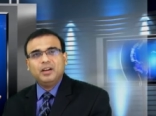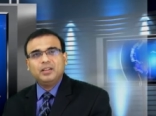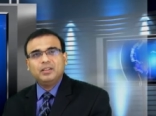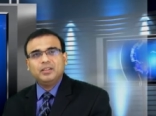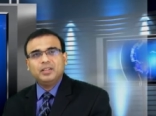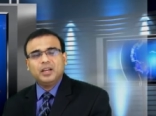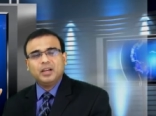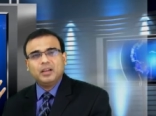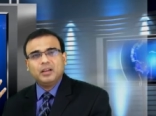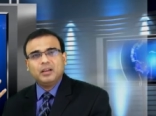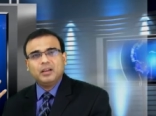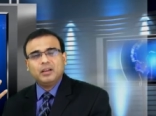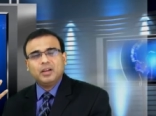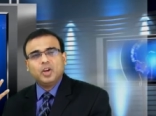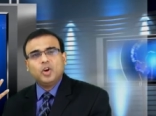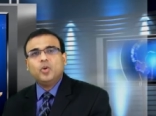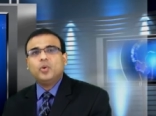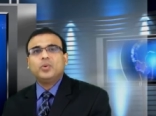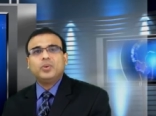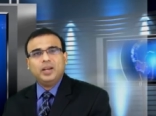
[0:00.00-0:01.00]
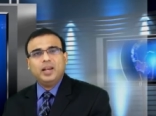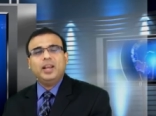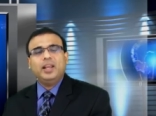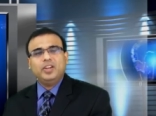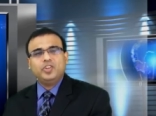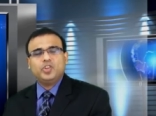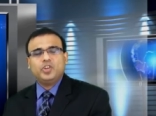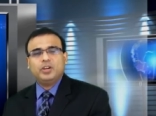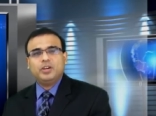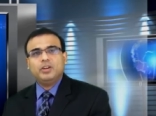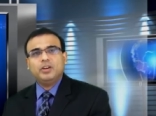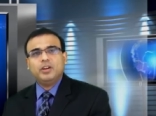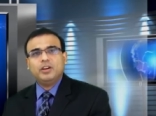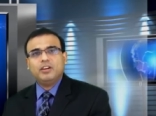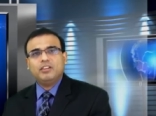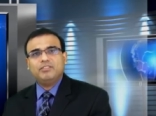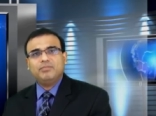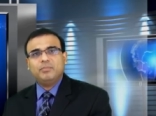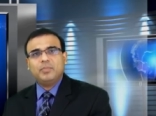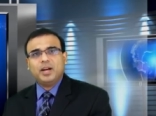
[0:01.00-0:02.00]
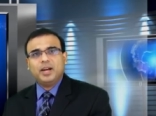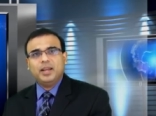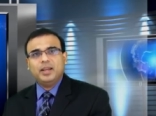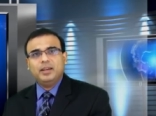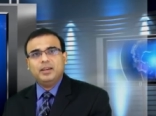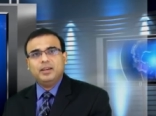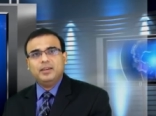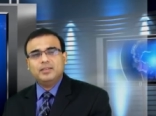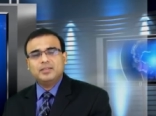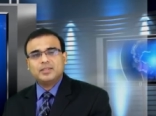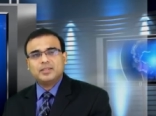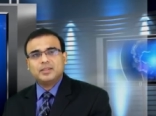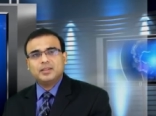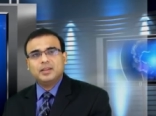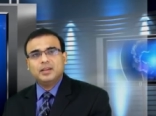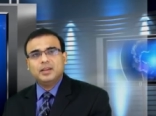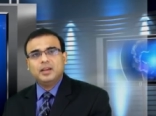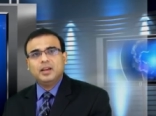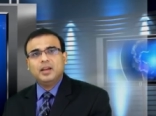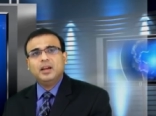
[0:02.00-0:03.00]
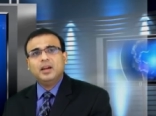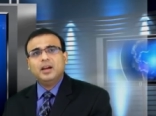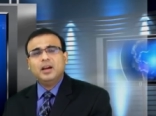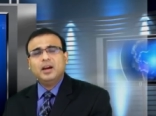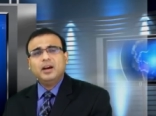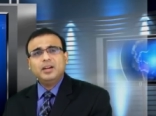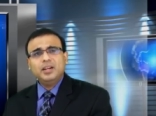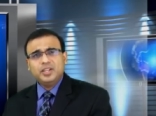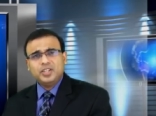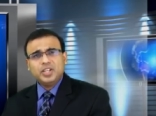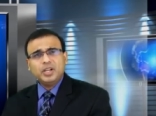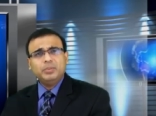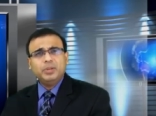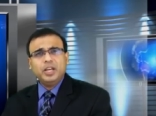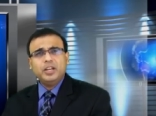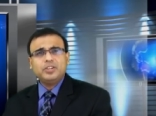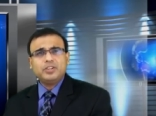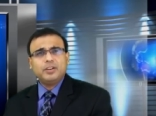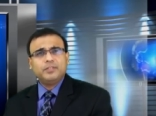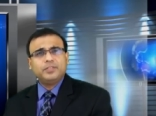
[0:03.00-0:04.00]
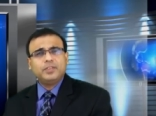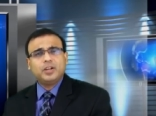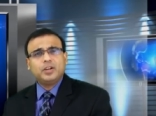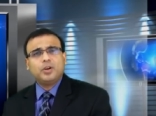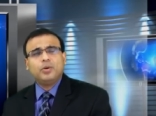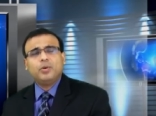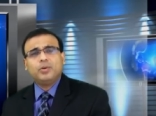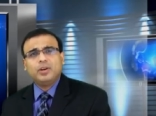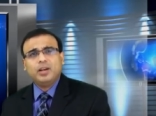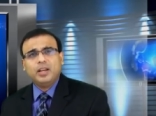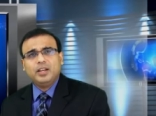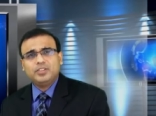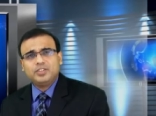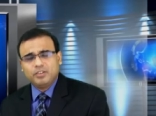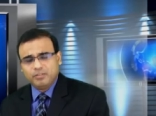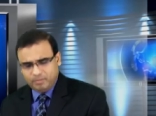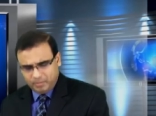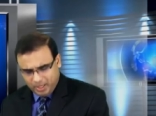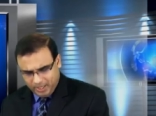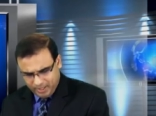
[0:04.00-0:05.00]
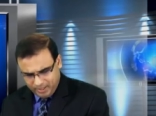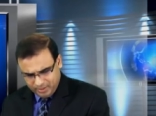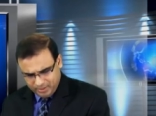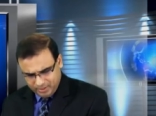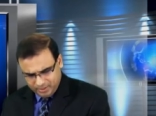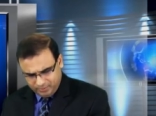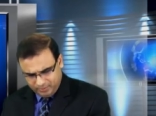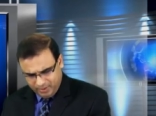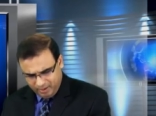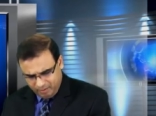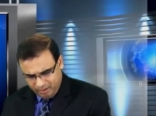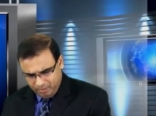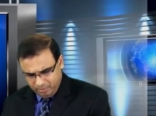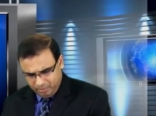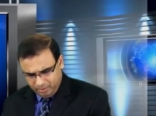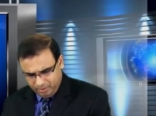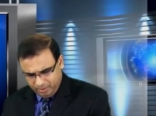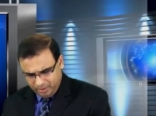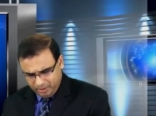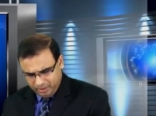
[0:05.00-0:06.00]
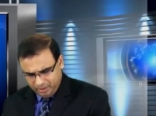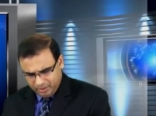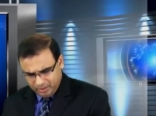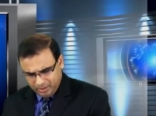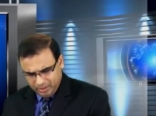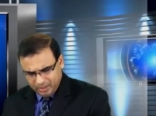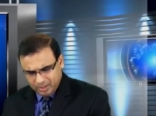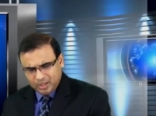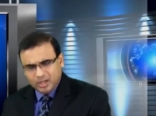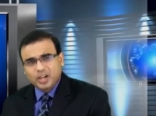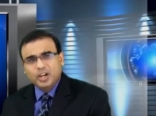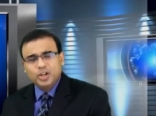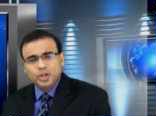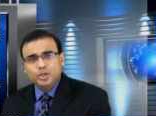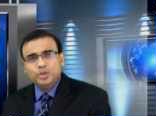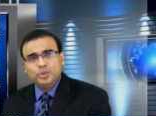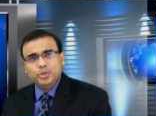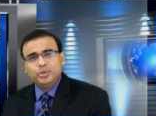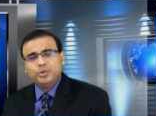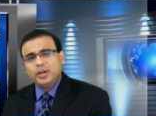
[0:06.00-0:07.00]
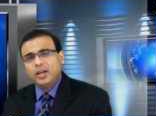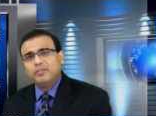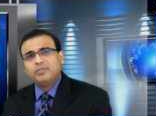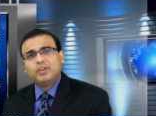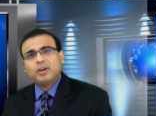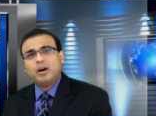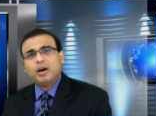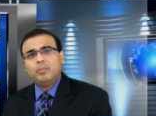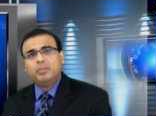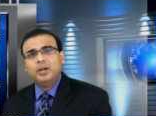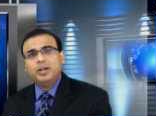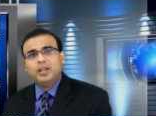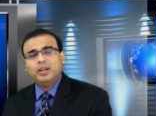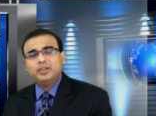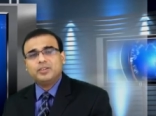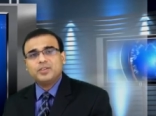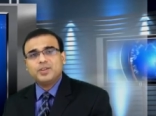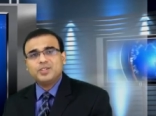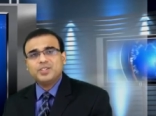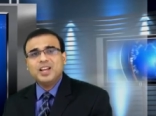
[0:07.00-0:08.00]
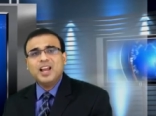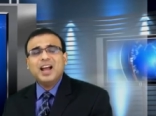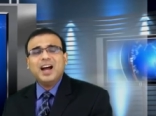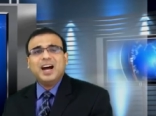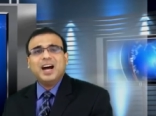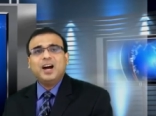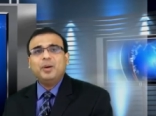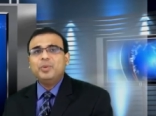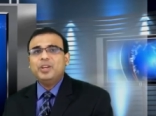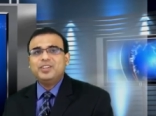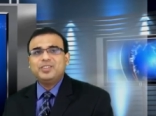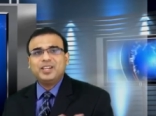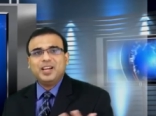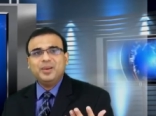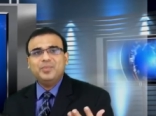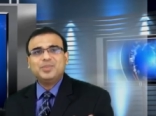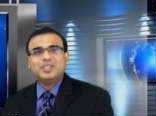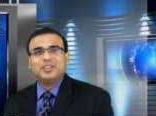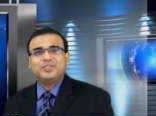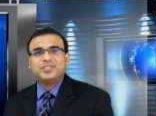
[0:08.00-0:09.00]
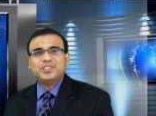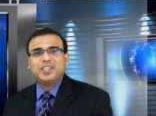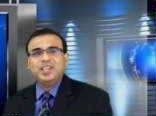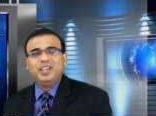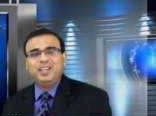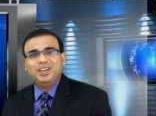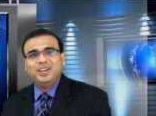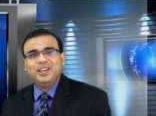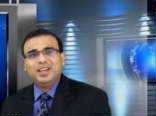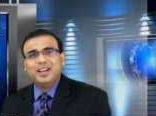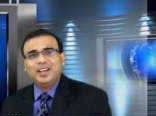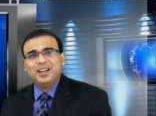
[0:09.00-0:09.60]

the correlation of minds. A determination of the correlation of minds is very important. Do you have common interests? How many times I've seen